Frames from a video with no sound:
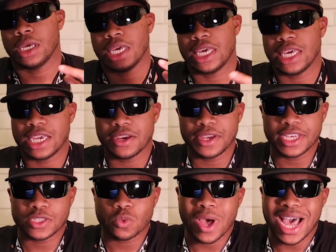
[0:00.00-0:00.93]
"Here
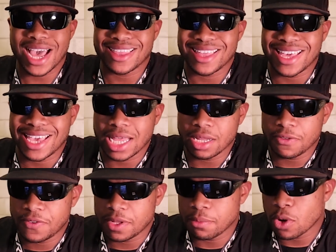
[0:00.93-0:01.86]
is why the
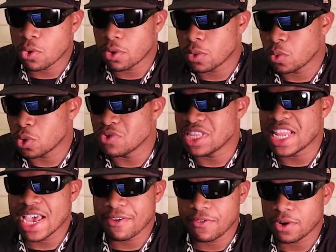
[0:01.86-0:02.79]
Hellephant motor will
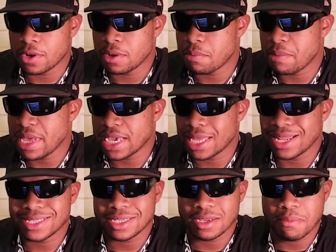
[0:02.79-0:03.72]
never make it
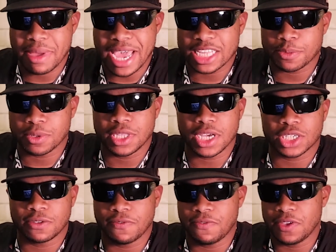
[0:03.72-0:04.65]
into a mass
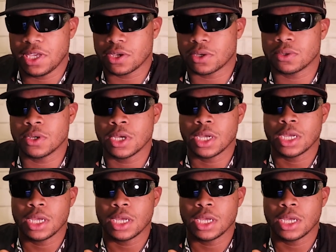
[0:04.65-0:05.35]
production vehicle."